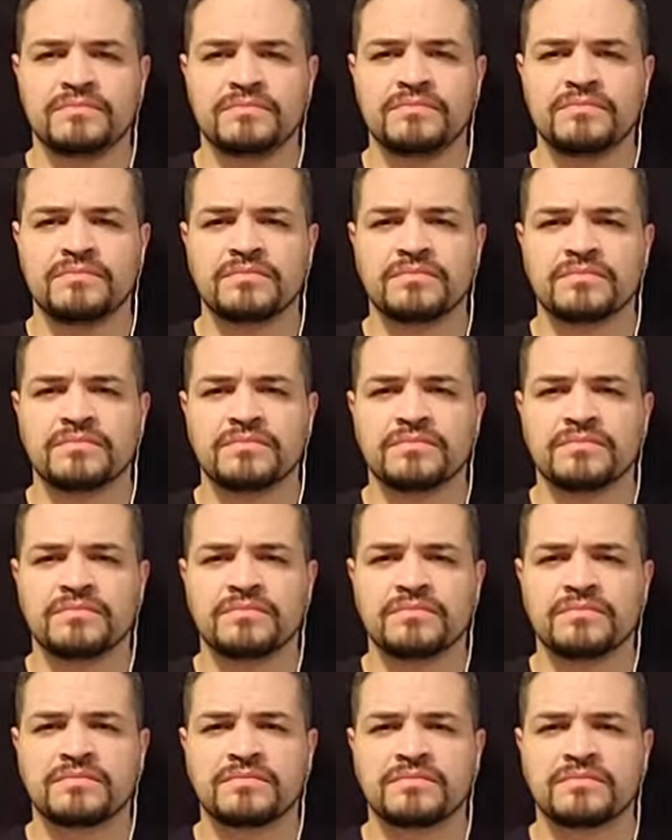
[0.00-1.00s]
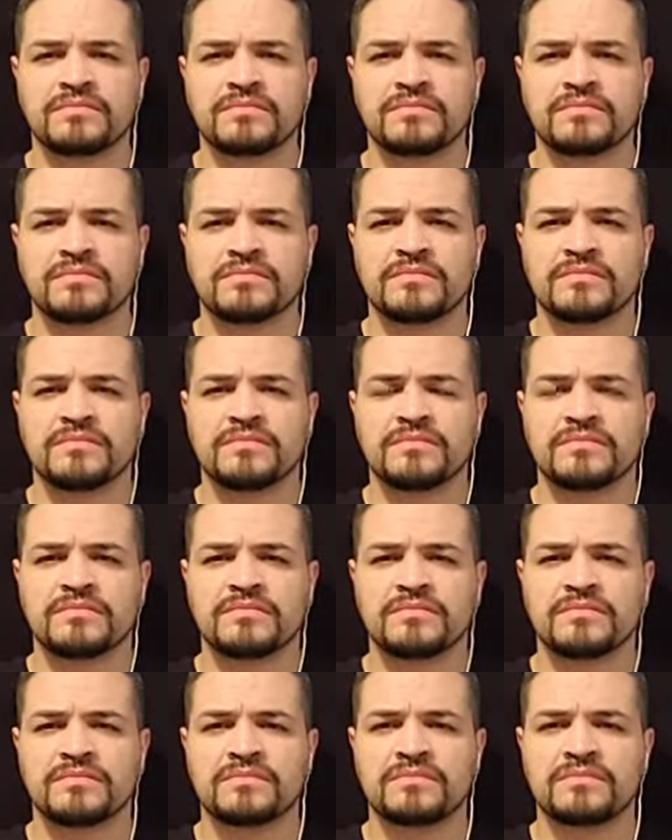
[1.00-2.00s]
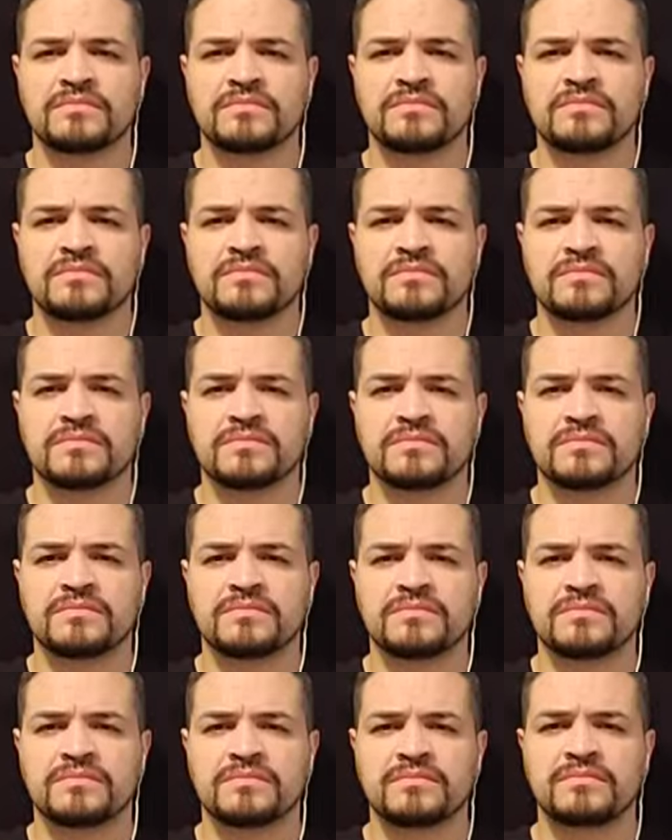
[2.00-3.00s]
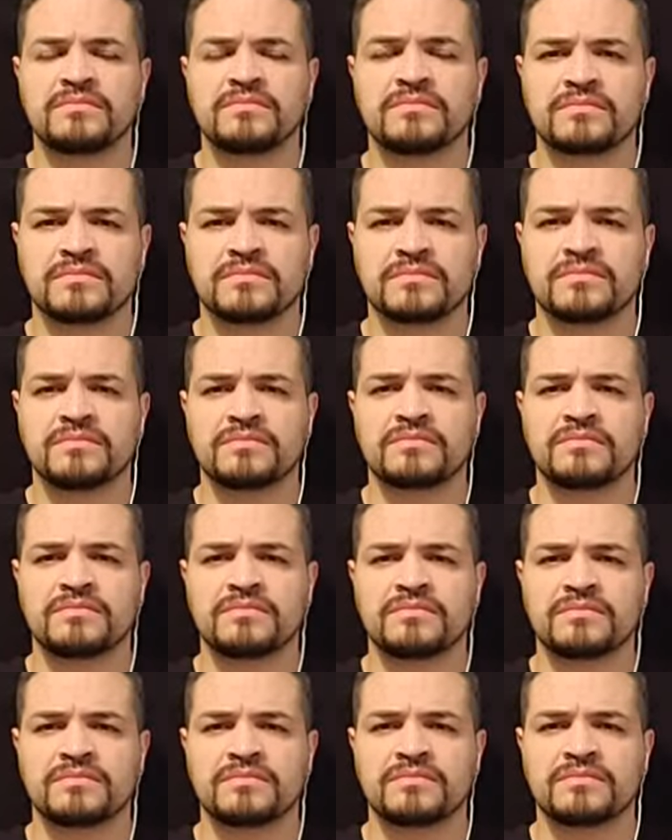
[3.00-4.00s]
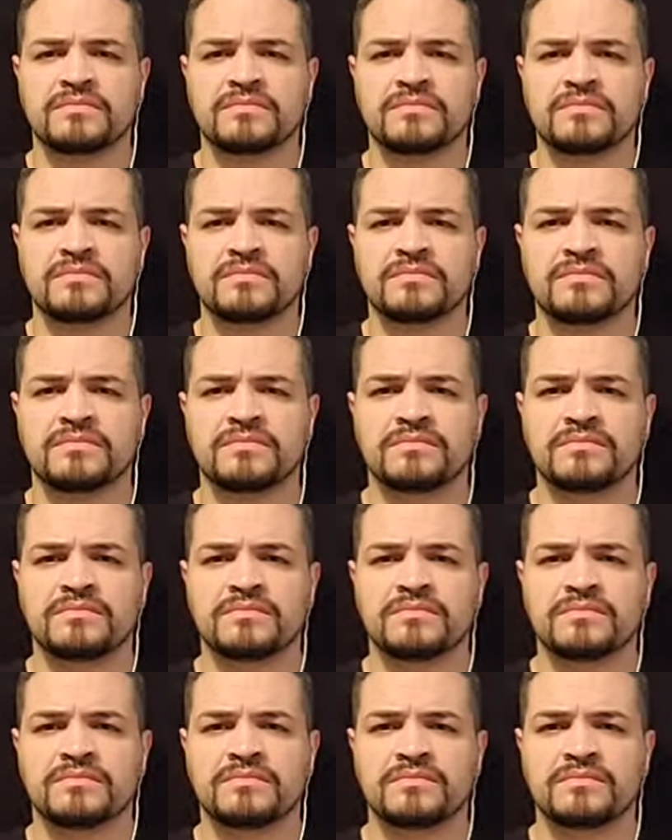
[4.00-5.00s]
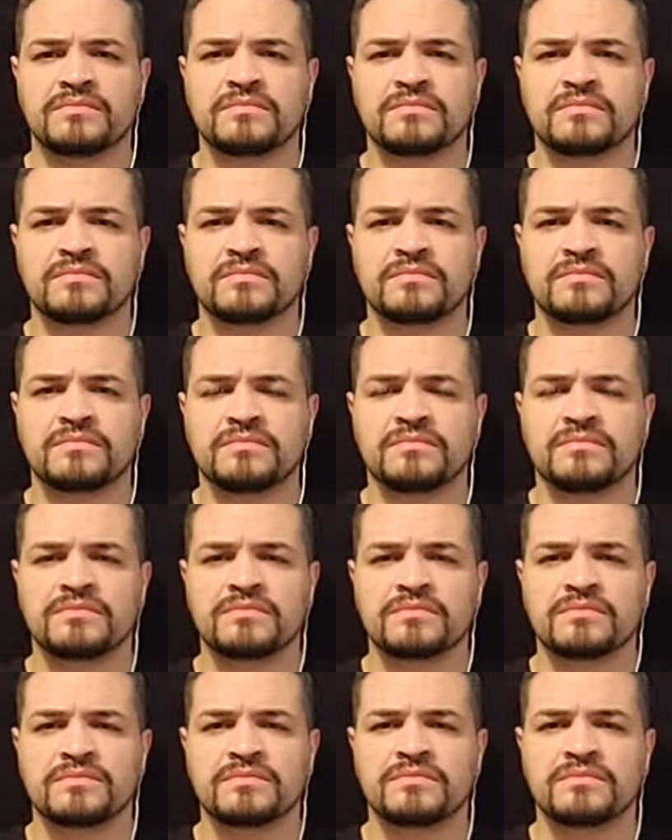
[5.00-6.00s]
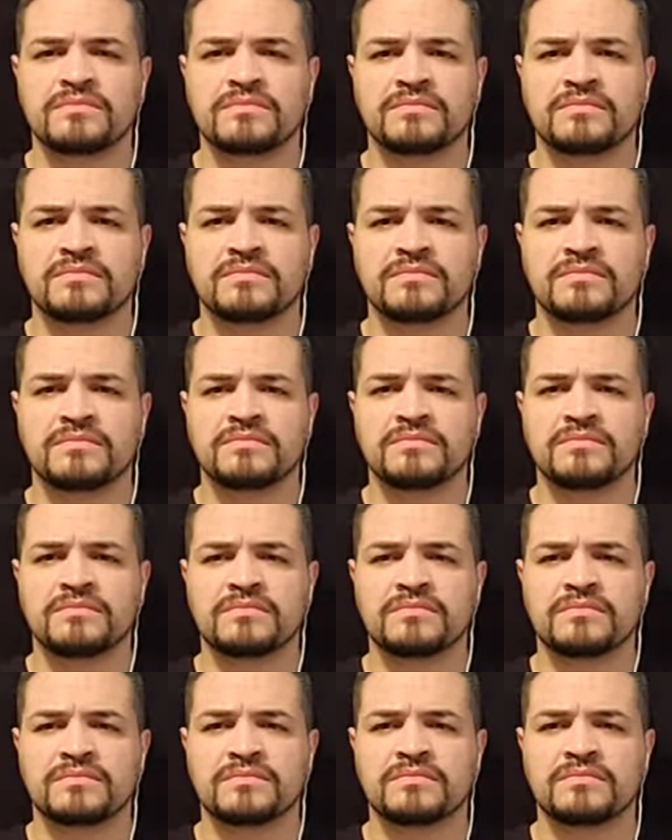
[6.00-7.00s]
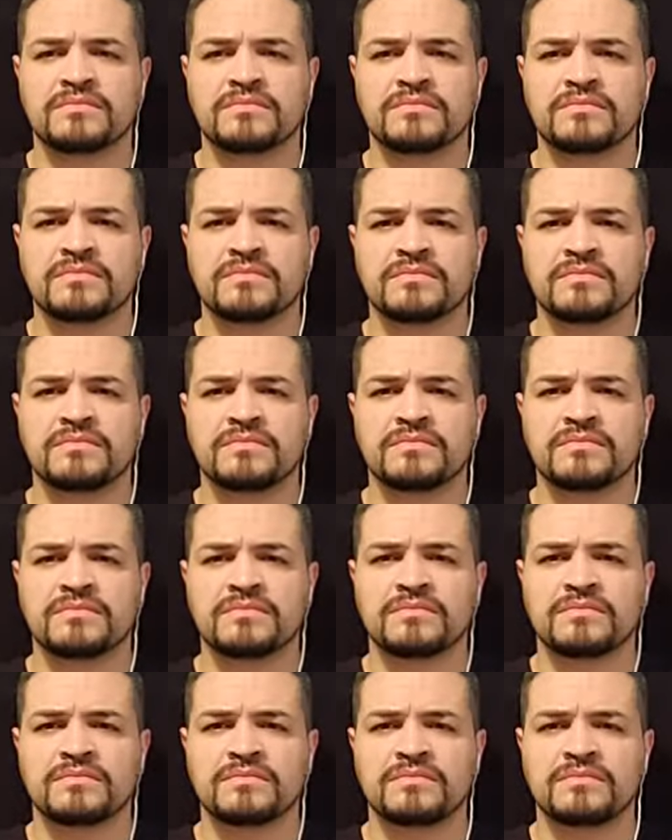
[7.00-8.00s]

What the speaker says: This person isn't speaking.